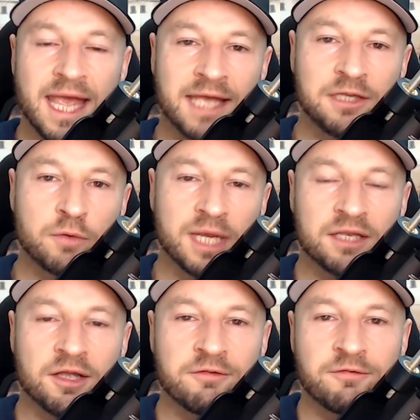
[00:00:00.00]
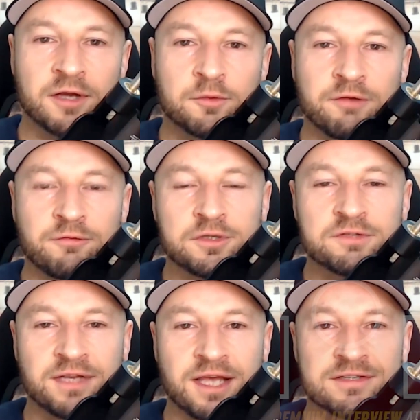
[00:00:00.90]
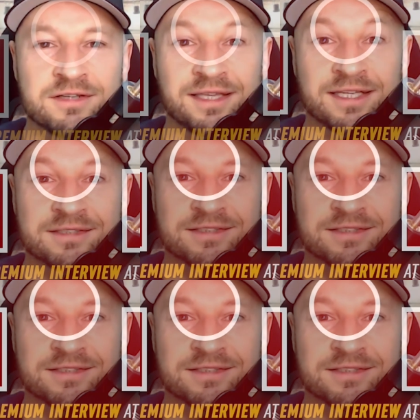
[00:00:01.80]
and you'll get notified when future videos like this